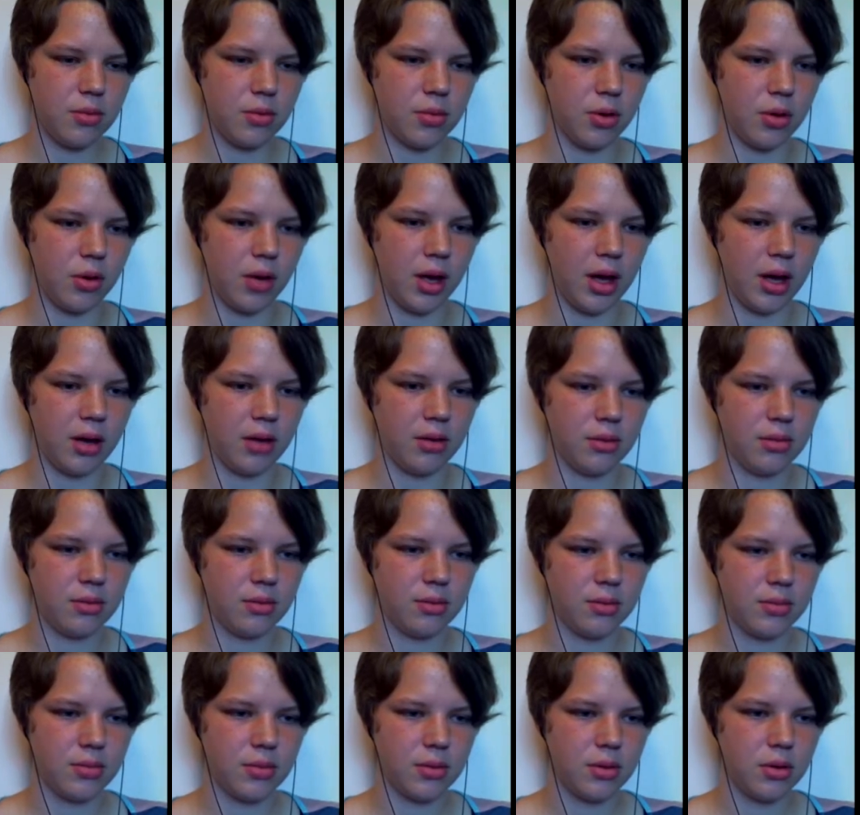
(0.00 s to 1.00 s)
Okay.
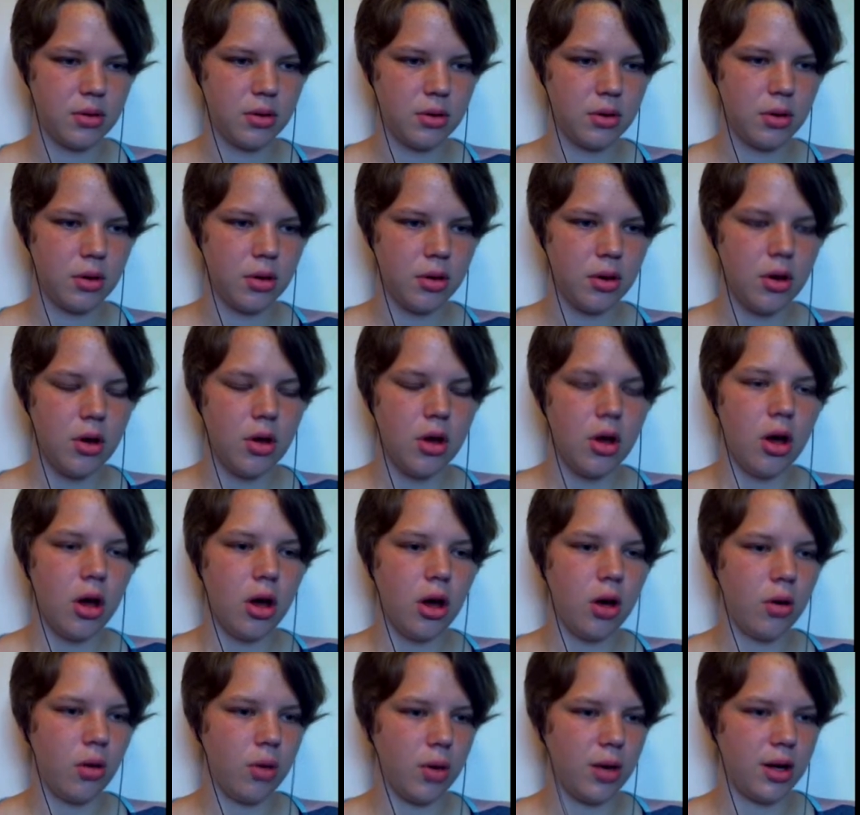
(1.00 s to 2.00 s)

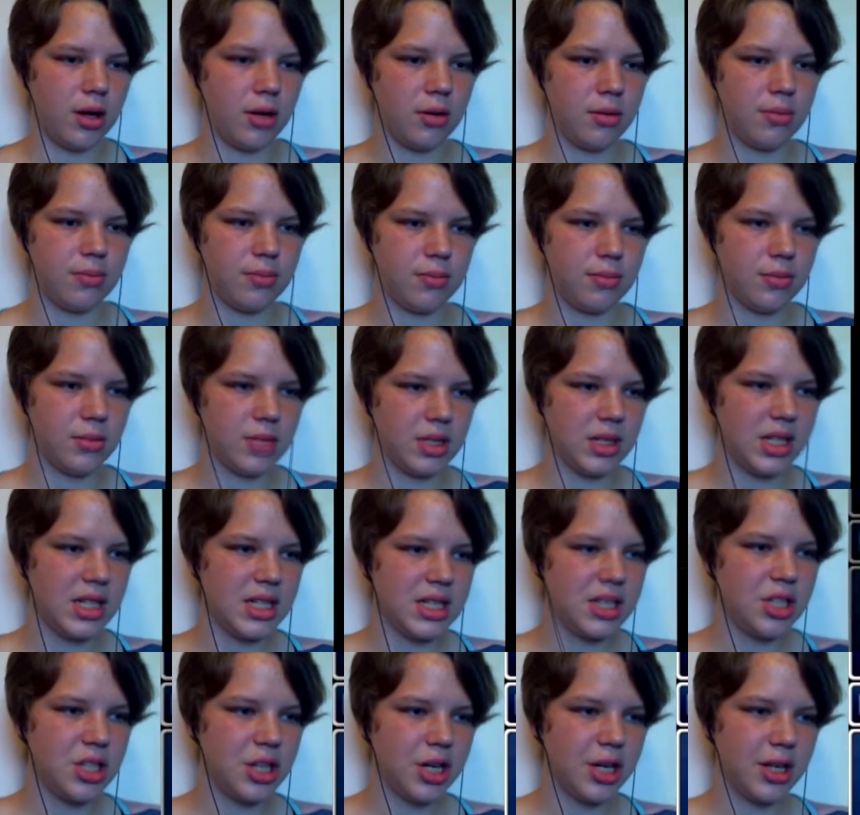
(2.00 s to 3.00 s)
Oh,
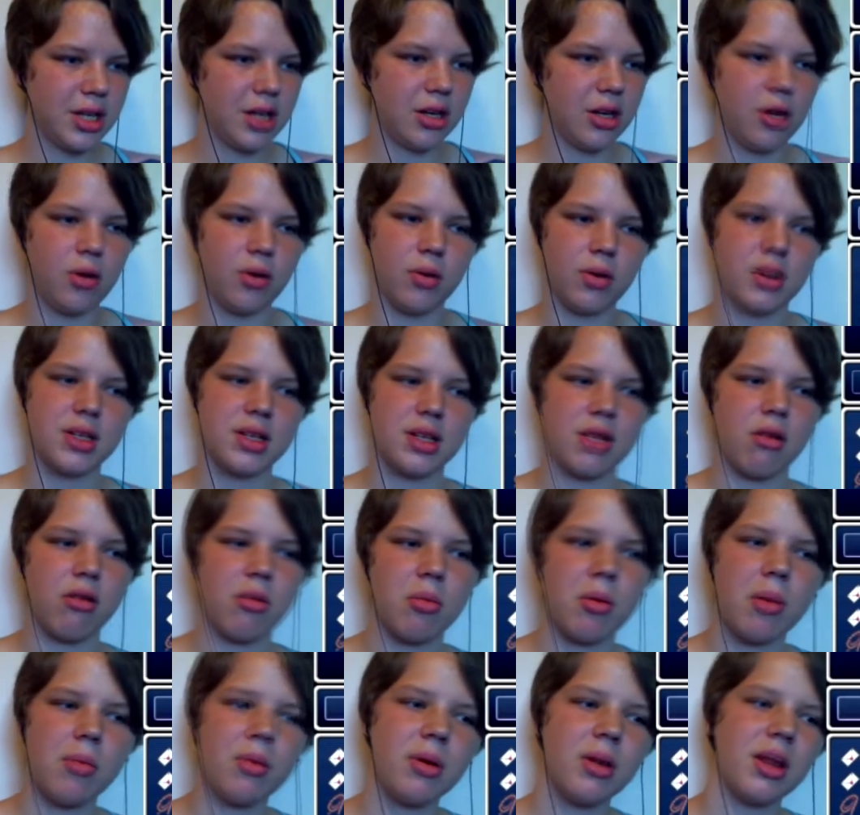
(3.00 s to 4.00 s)
let's check the note, because I
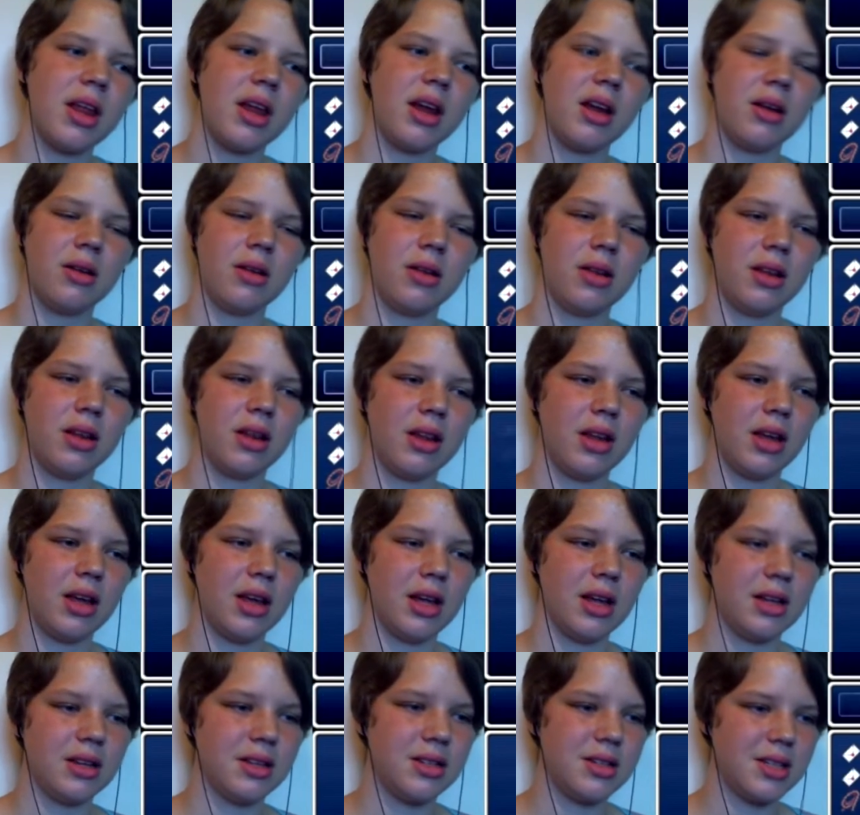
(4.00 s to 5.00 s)
remember that
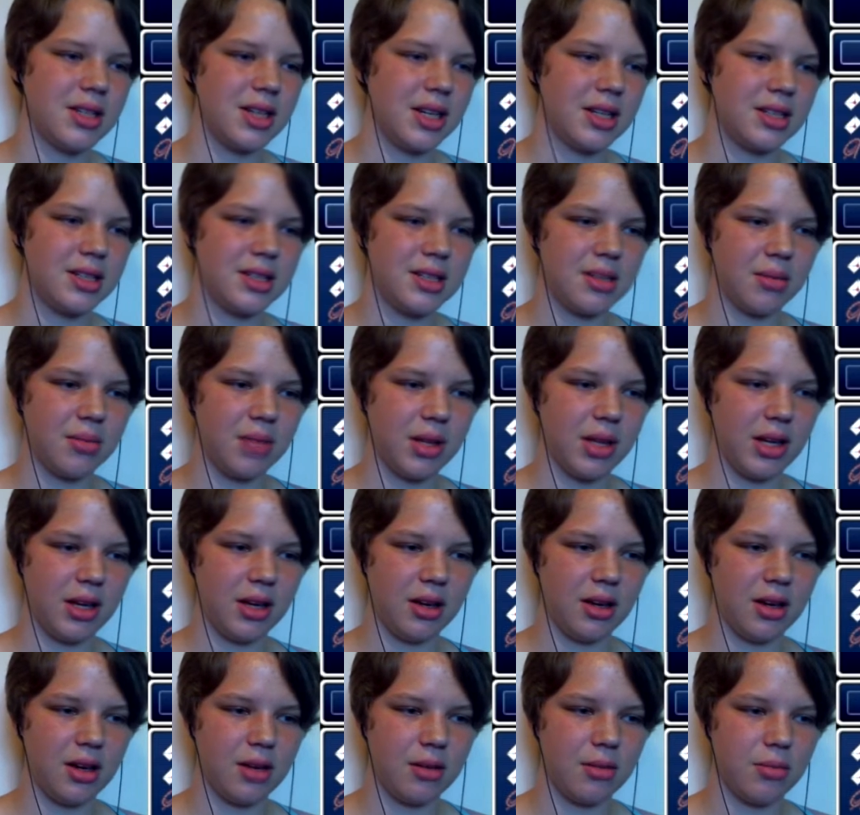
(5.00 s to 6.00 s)
it said
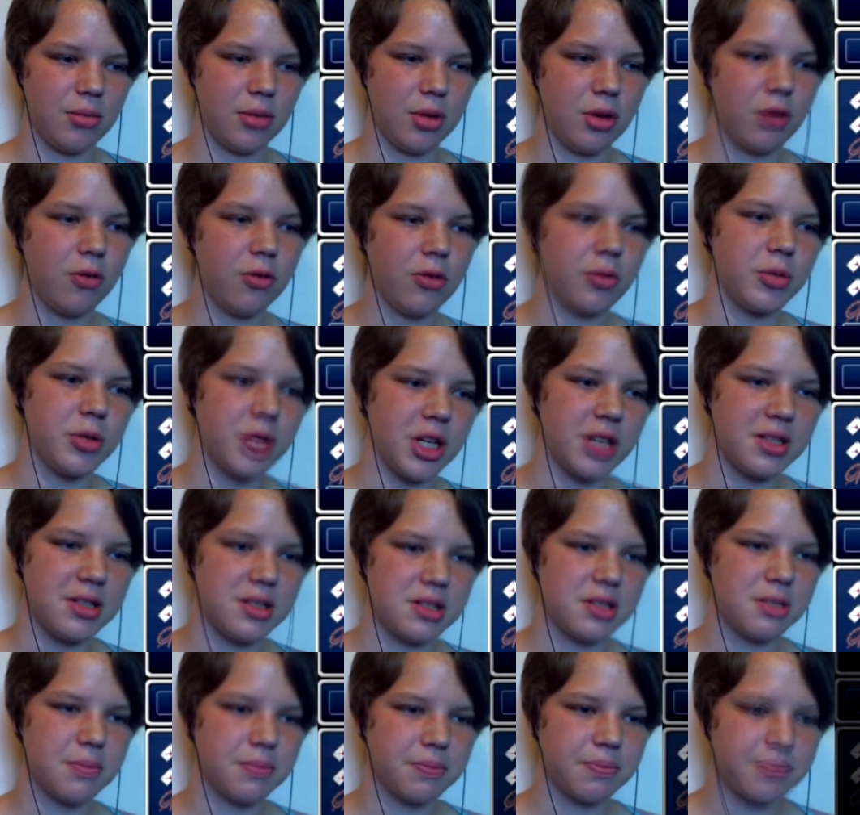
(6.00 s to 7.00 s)
something. Note from
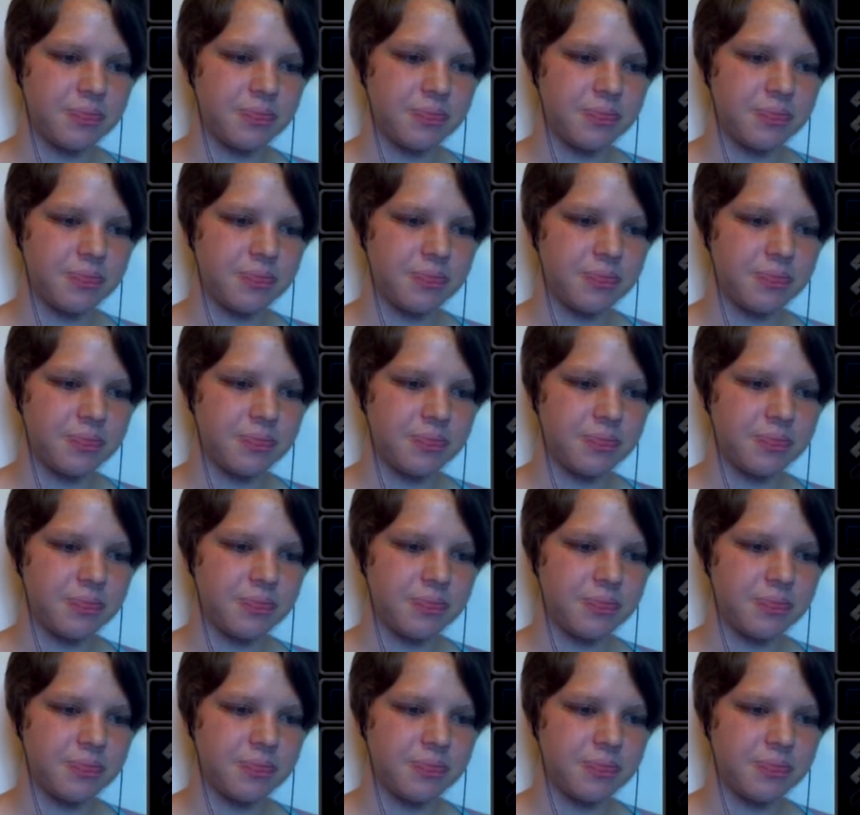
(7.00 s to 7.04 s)
chest.